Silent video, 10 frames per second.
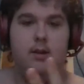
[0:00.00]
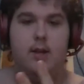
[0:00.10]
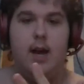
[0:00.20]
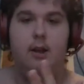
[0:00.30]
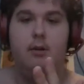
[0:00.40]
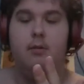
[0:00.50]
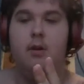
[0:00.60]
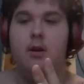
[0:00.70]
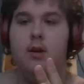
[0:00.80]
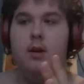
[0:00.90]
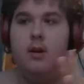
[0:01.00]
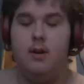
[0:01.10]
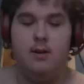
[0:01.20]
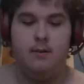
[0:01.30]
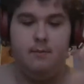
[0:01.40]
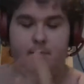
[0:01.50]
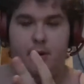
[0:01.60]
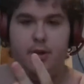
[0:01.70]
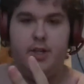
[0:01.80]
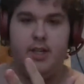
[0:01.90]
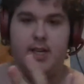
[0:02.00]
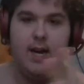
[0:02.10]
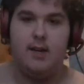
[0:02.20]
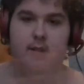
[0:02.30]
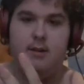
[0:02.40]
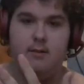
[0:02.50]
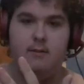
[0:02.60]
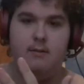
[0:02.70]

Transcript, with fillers: Kylo punches his hand,